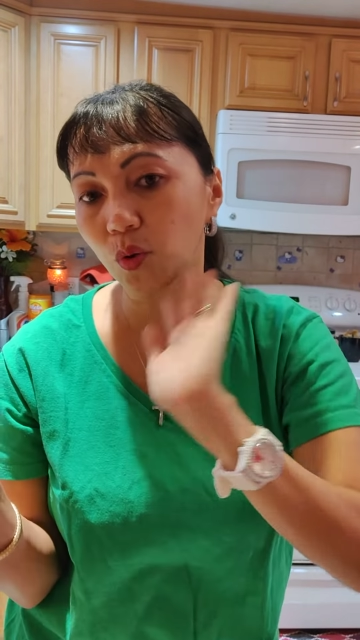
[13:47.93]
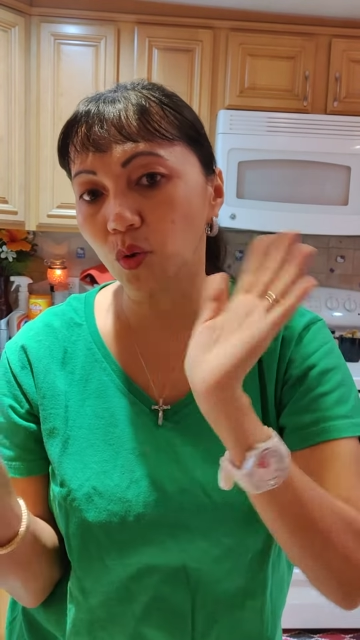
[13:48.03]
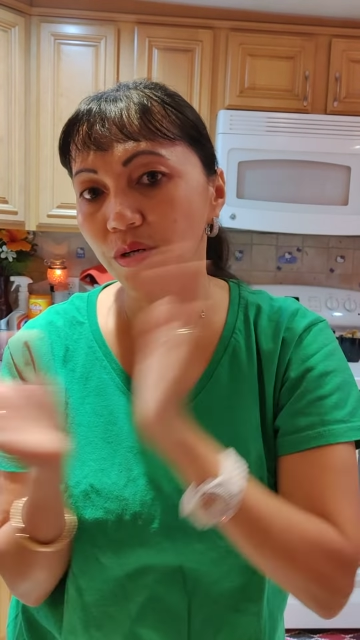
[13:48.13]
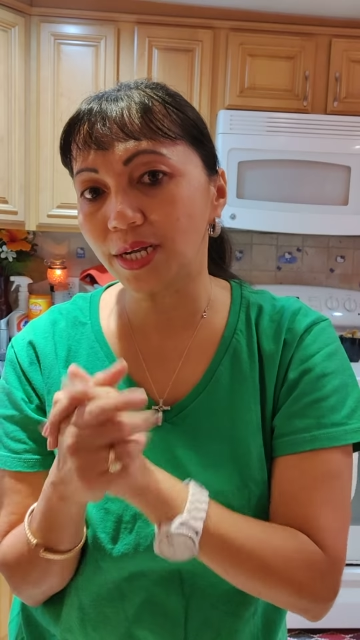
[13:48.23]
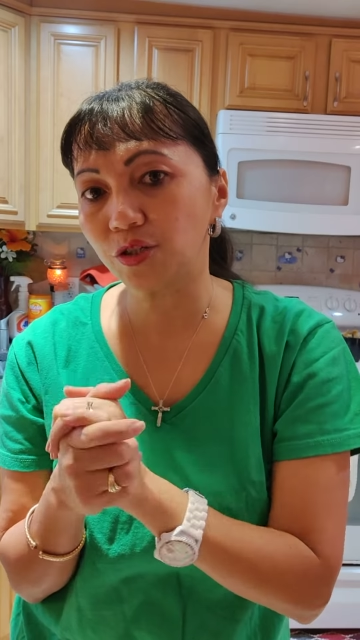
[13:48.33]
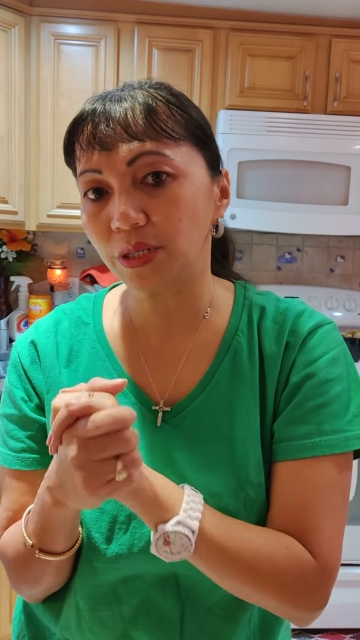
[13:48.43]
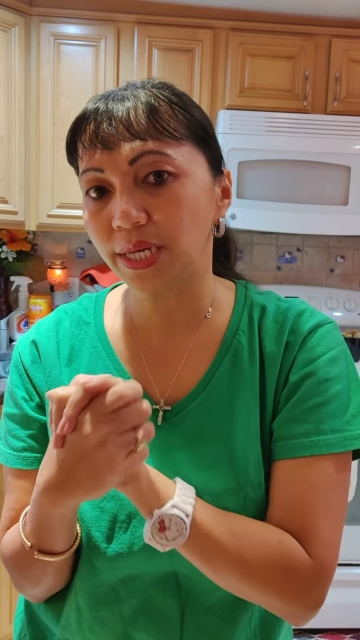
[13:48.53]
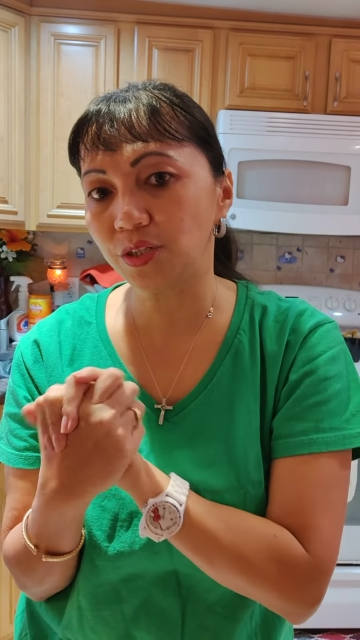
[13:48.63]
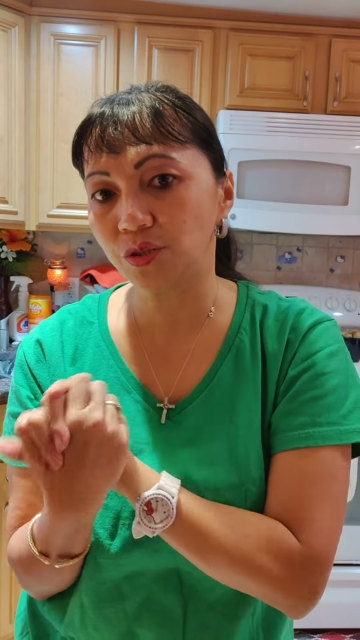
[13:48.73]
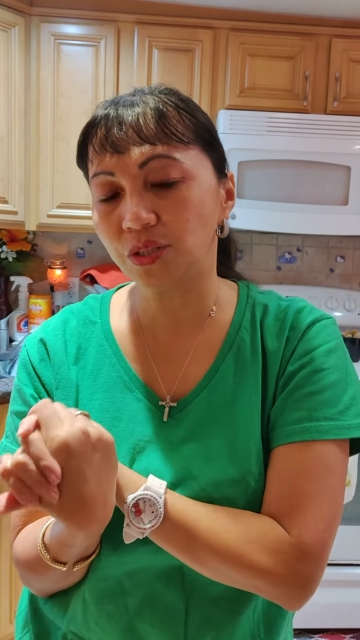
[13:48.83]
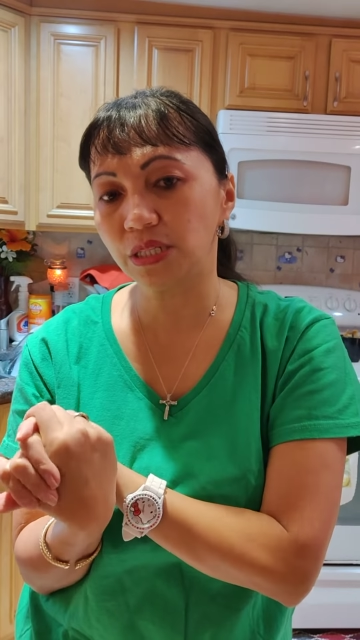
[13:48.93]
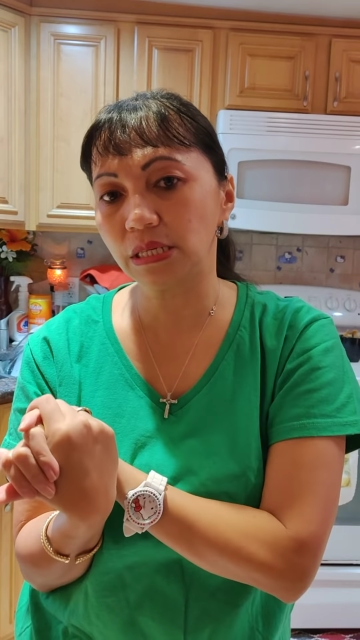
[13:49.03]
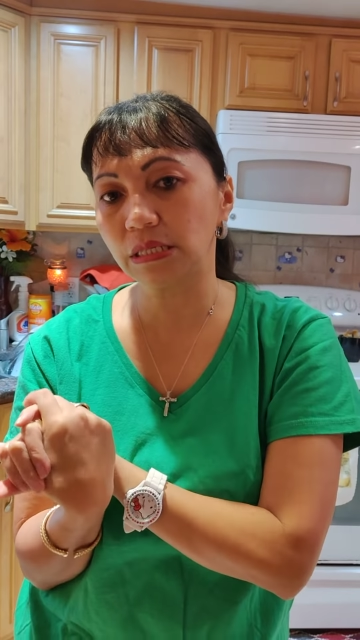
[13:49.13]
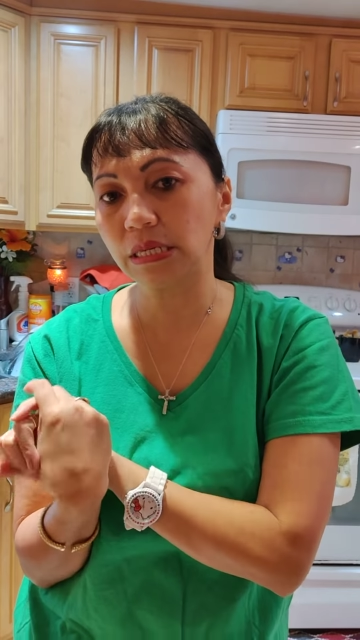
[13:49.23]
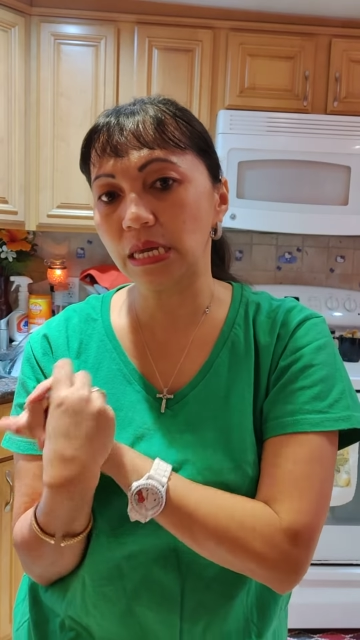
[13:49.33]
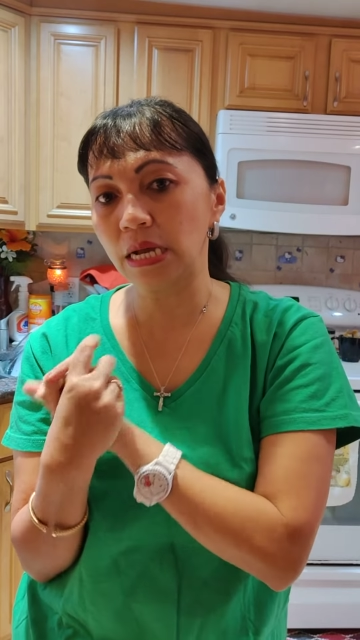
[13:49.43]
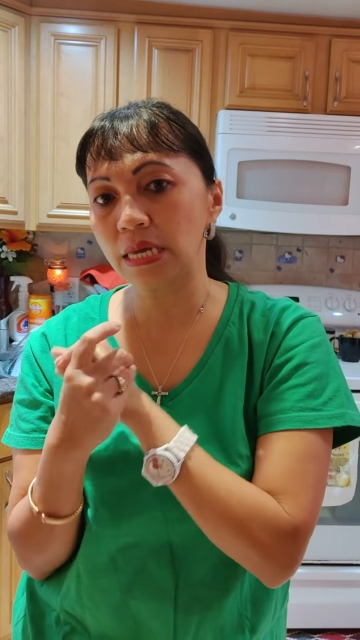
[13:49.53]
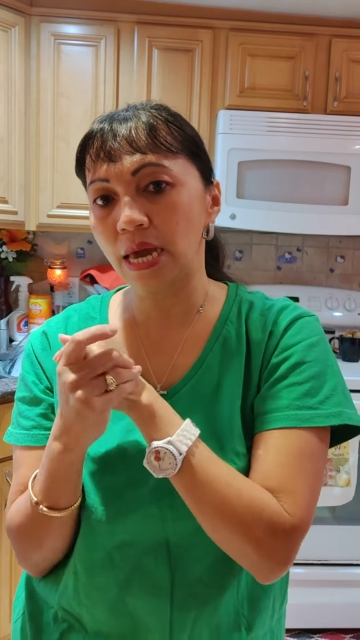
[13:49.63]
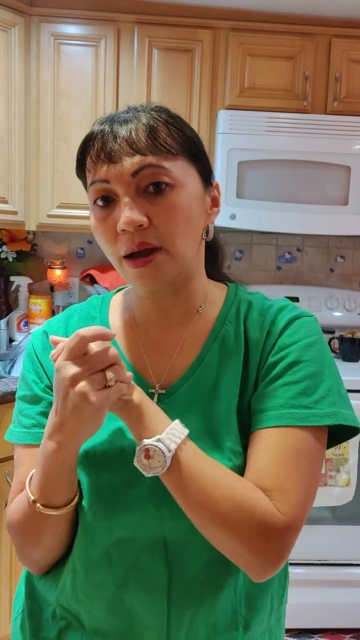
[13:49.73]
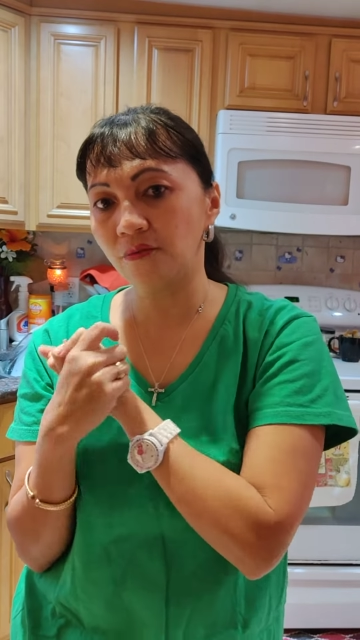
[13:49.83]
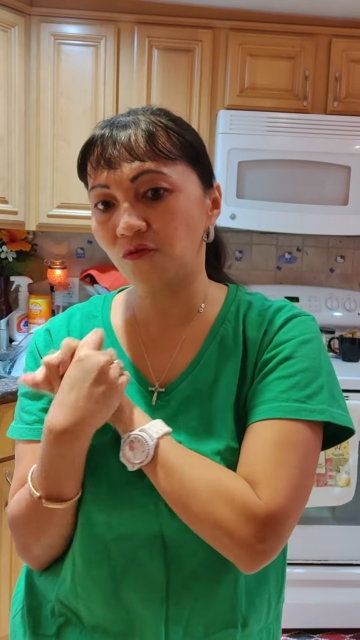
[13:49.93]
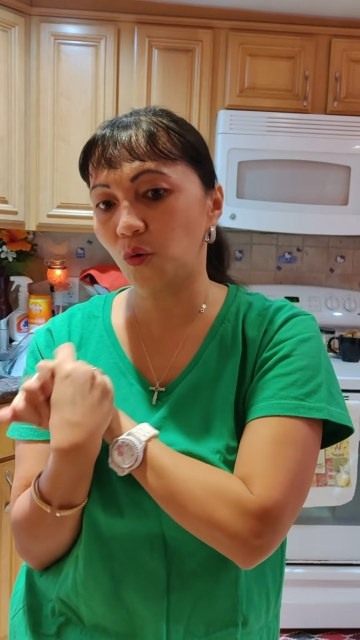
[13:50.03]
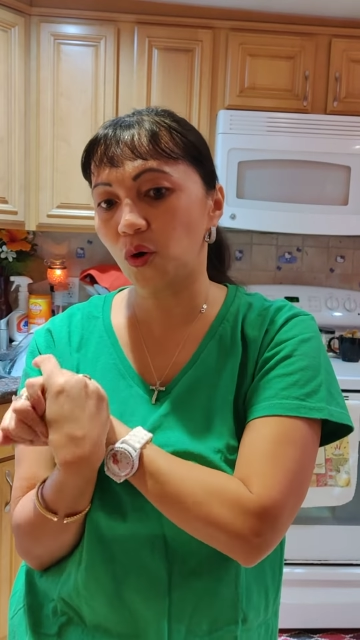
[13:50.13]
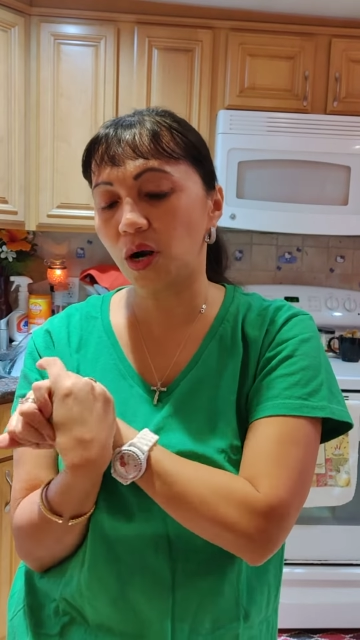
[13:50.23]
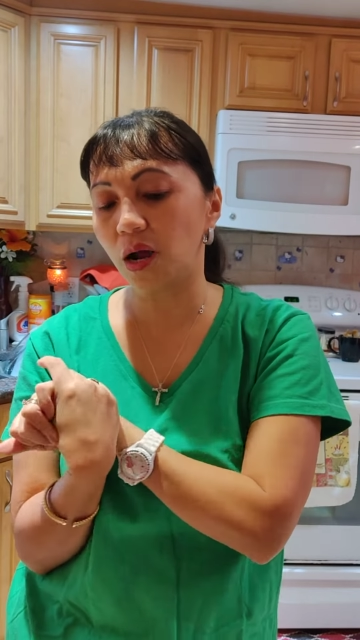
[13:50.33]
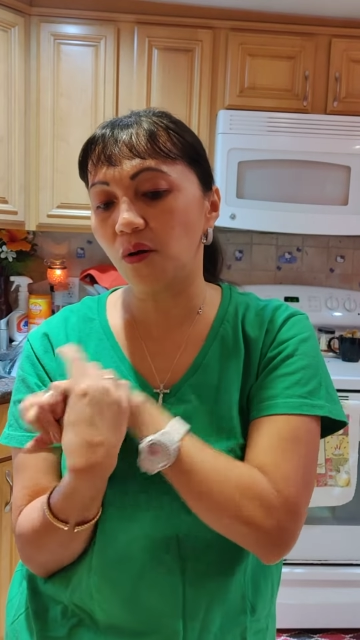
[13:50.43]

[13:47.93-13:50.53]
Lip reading: Congratulations si Siyang Yang for